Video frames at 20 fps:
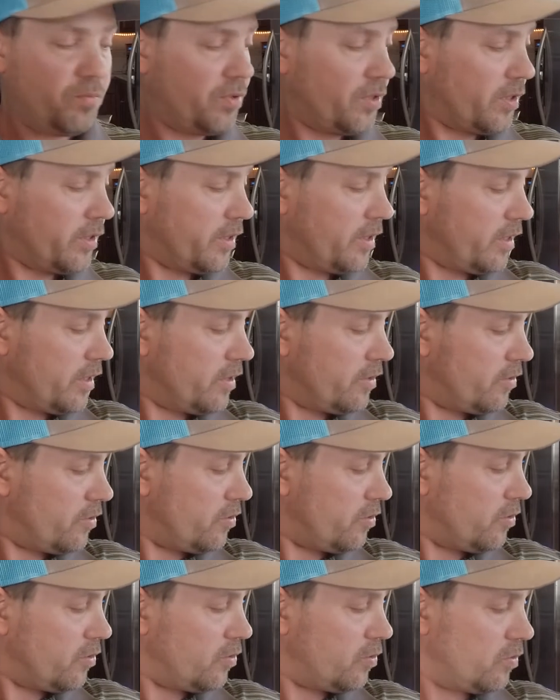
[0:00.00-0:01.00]
you plug it
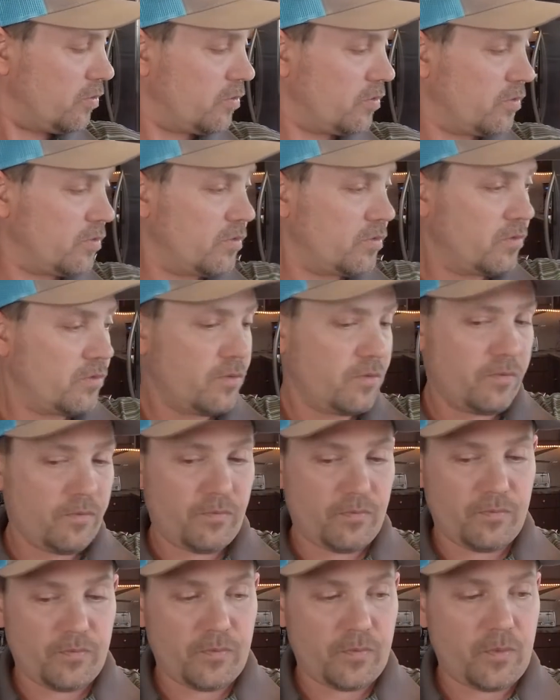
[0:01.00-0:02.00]
into
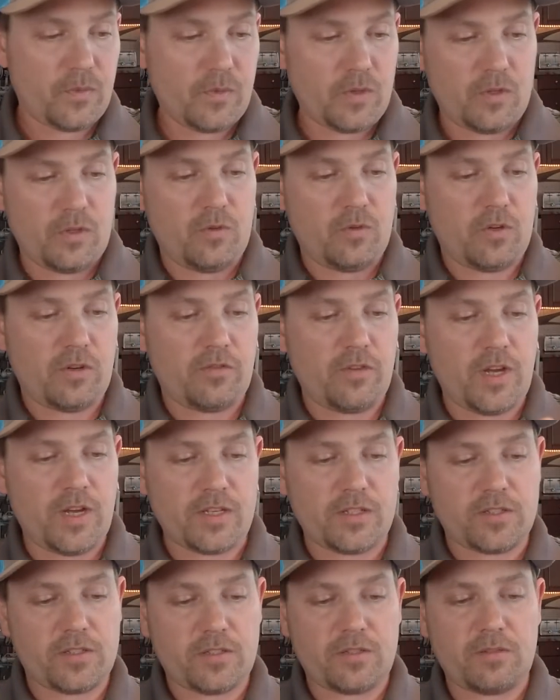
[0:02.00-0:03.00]
your
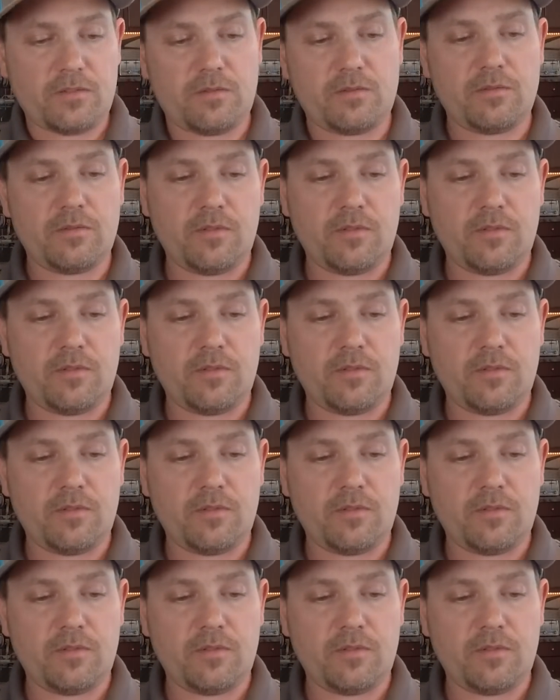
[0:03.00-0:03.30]
device,